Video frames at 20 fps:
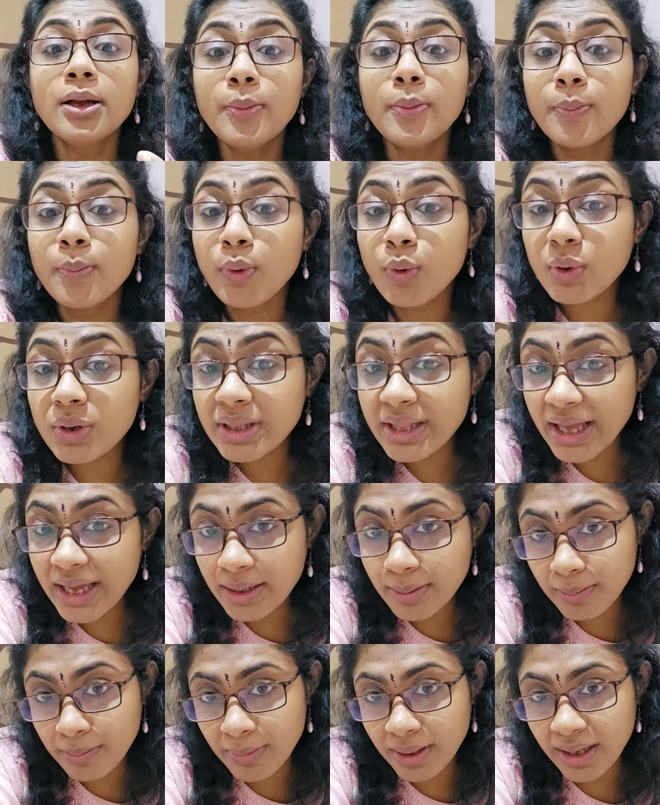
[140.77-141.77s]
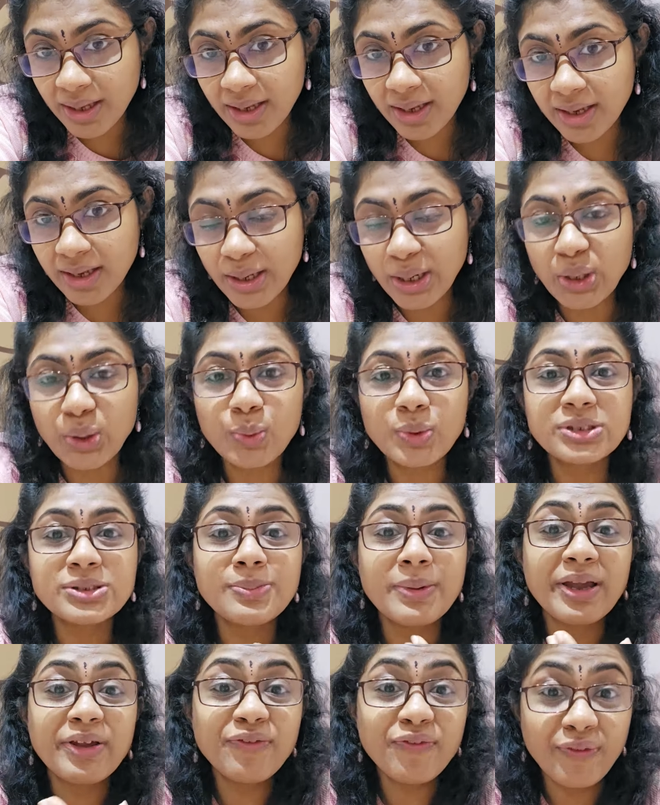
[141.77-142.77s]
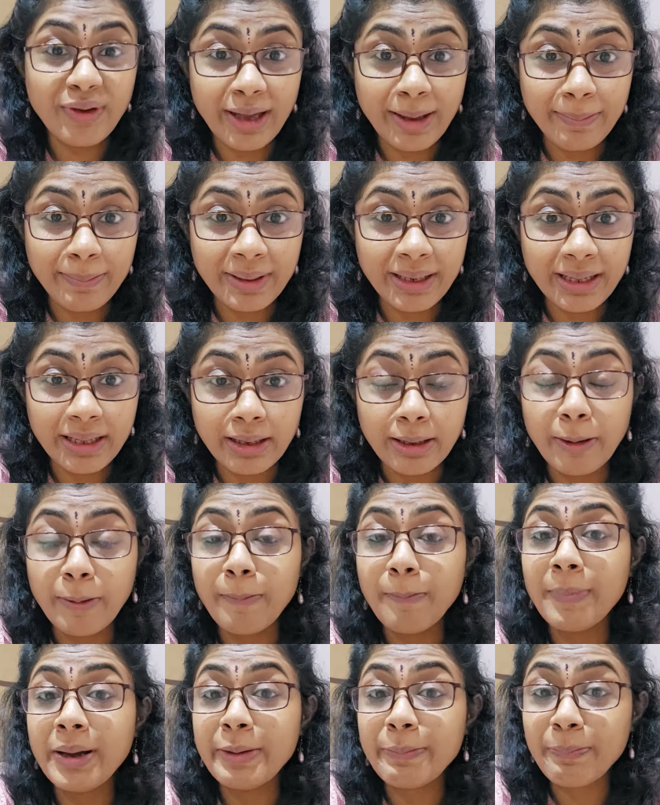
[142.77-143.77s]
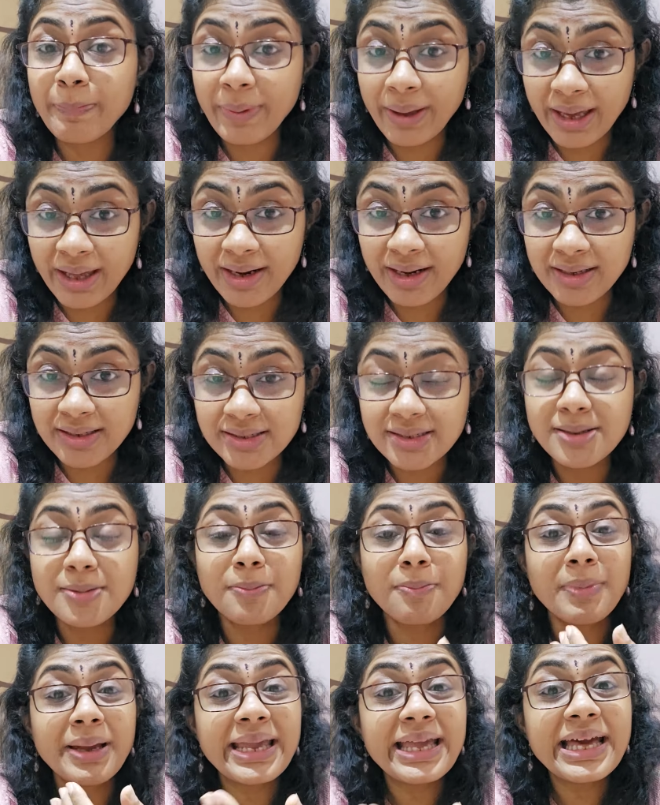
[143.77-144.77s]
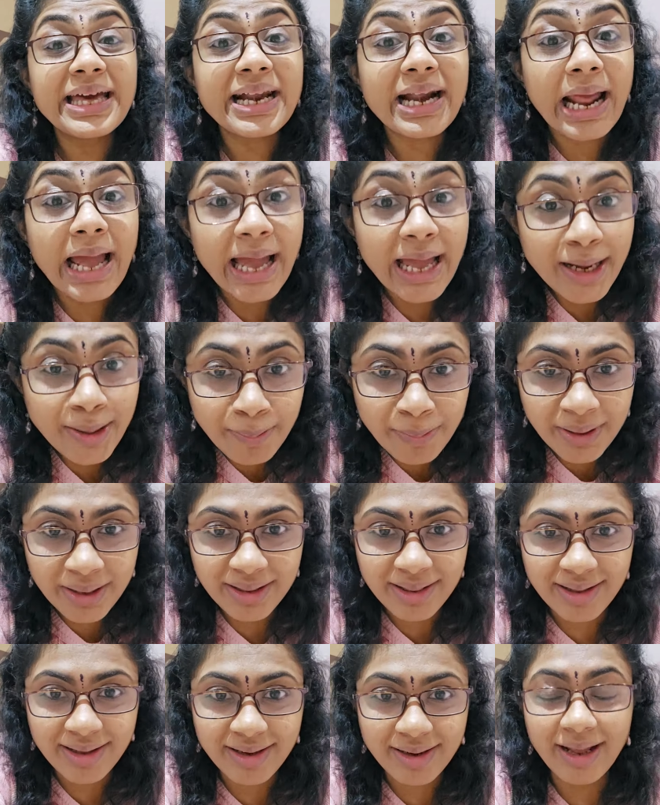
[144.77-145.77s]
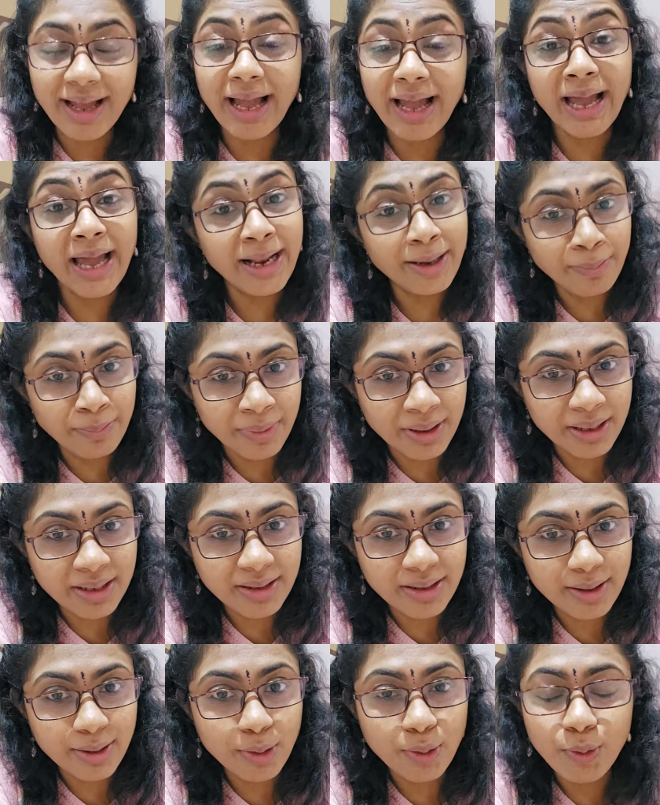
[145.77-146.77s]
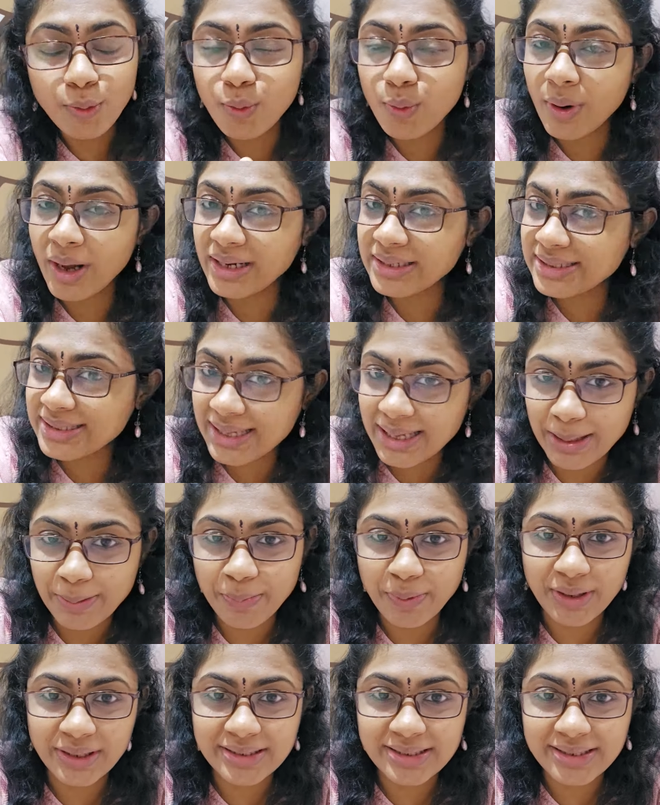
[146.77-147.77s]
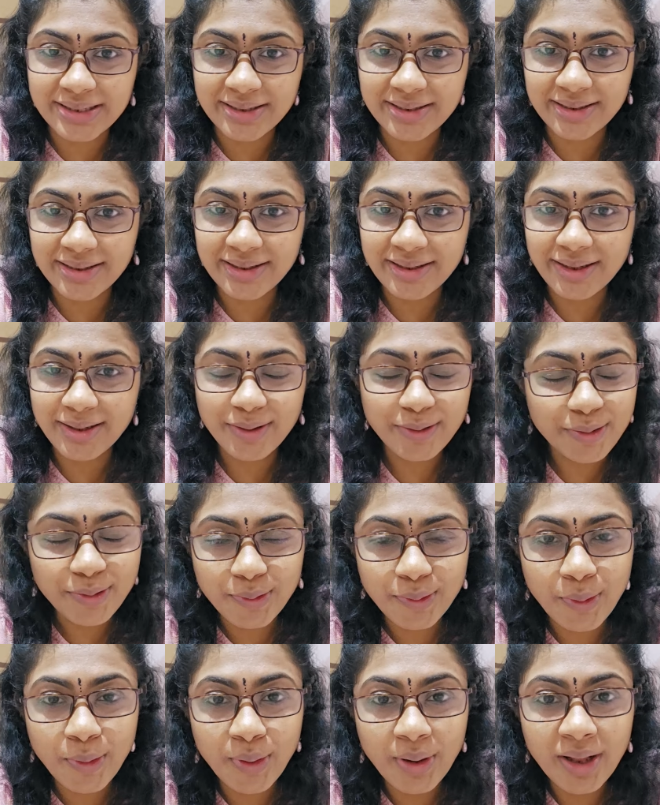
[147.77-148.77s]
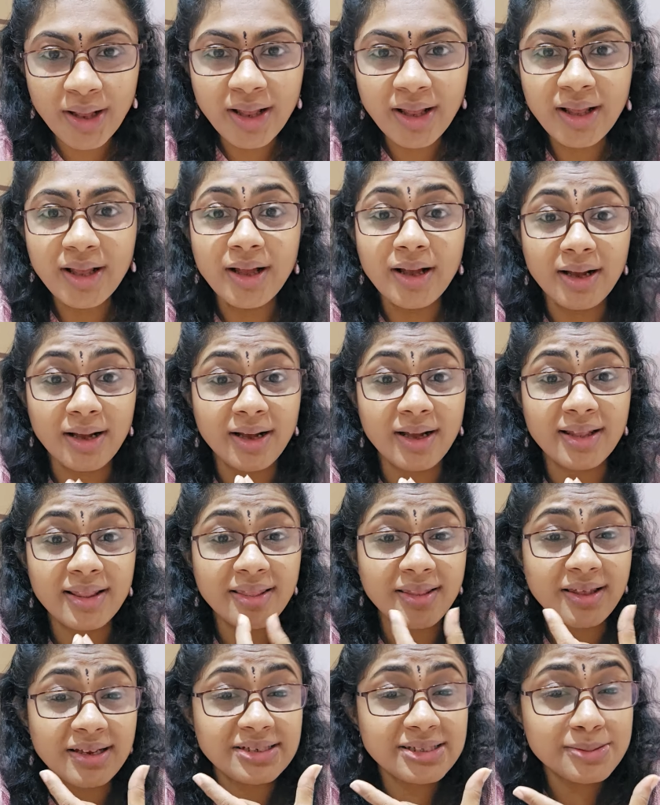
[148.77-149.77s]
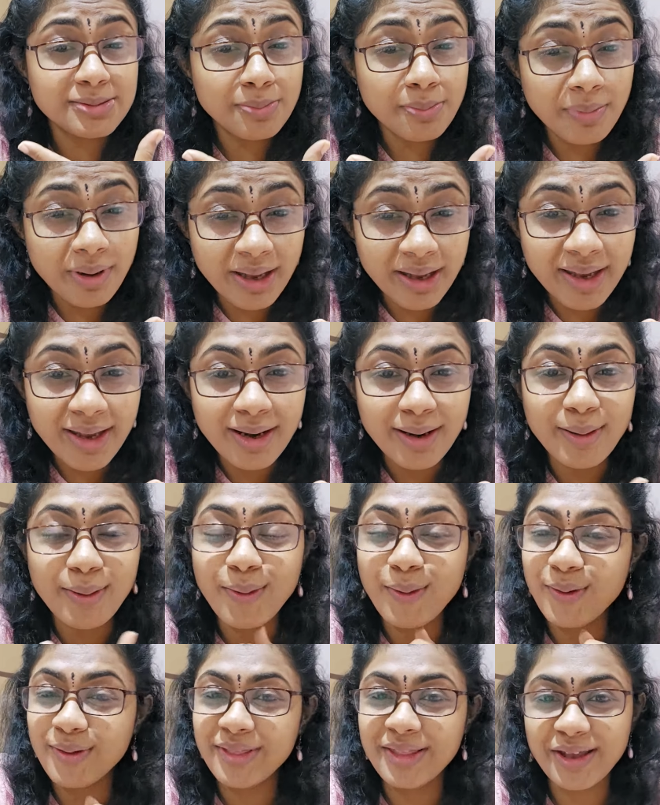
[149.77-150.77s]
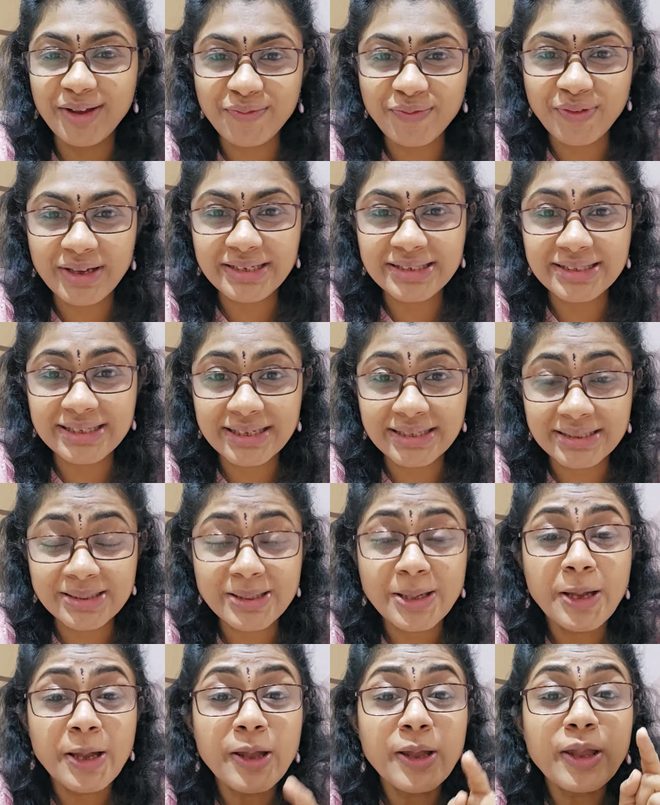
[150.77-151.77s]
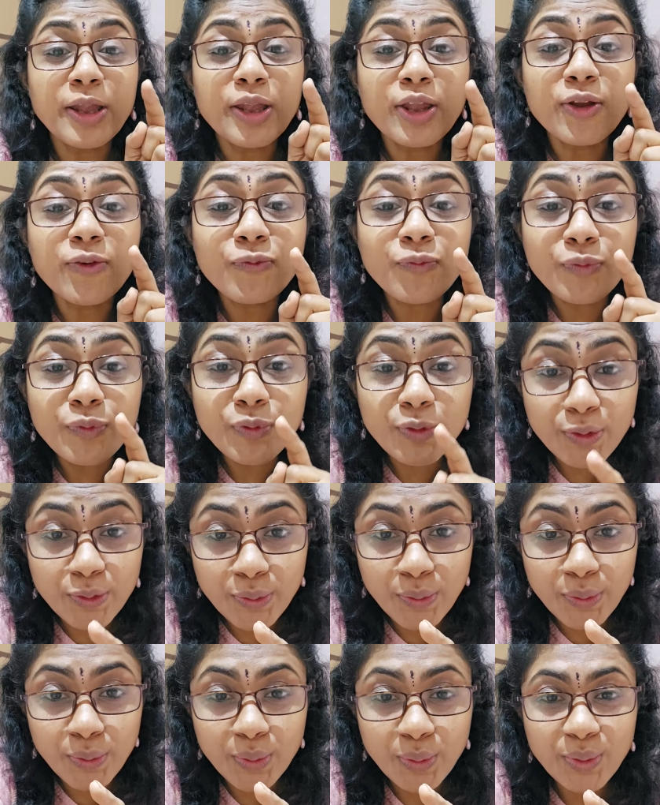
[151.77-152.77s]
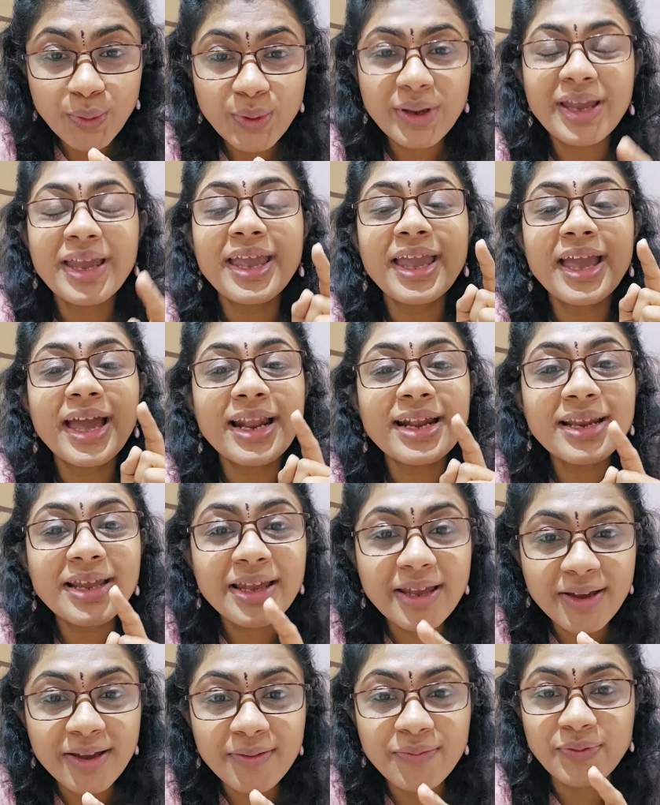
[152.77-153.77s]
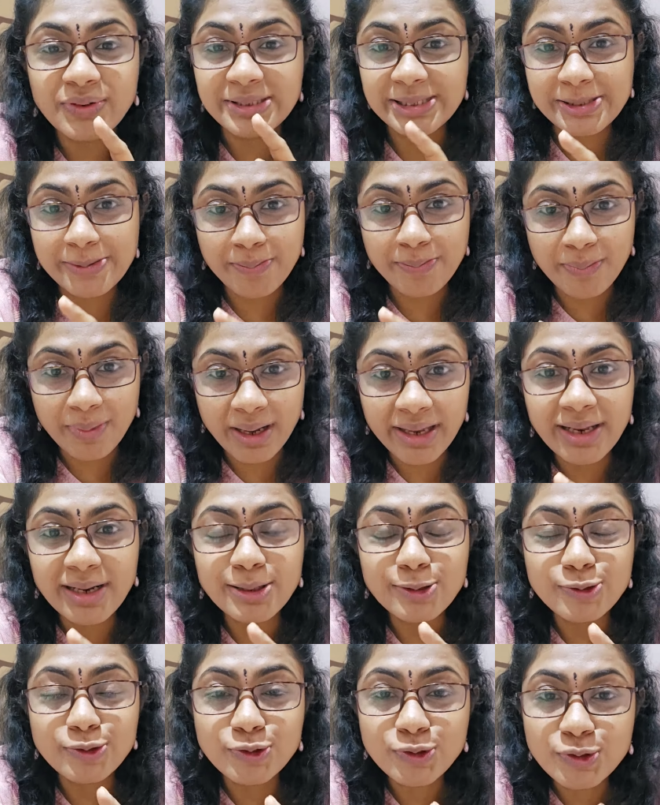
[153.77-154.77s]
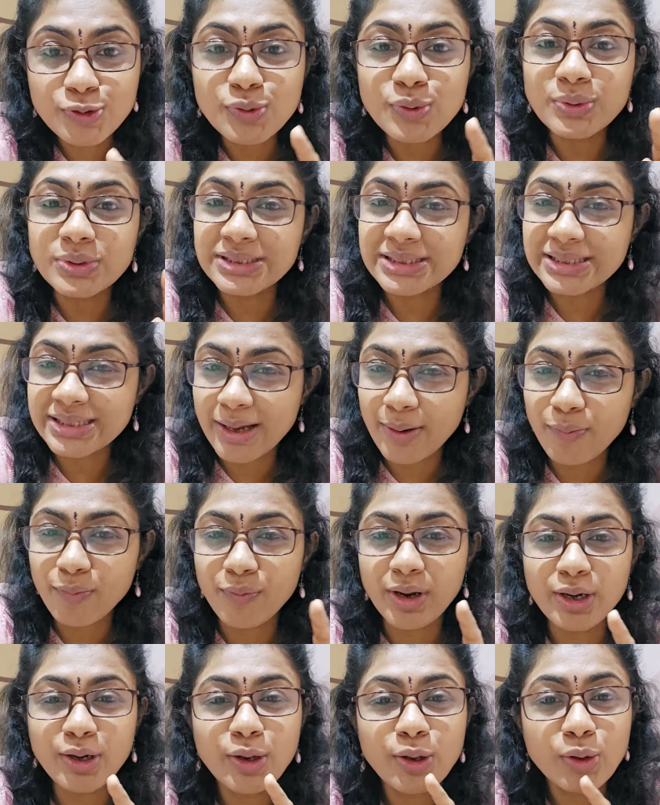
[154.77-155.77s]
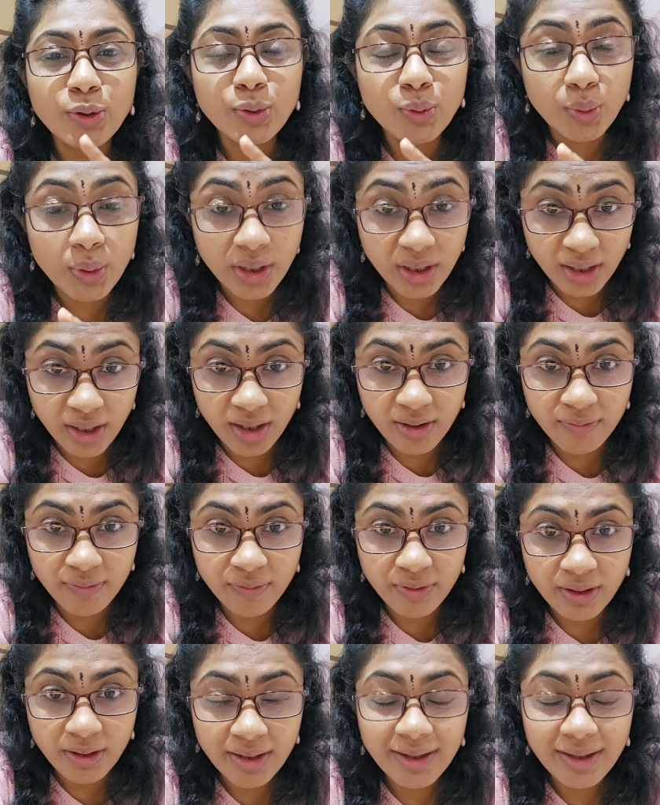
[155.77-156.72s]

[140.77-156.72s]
more than me, it was my family, my parent, my grandmother and mother who had celebrated. You know, that smile on their faces. If you can give smile to someone you love,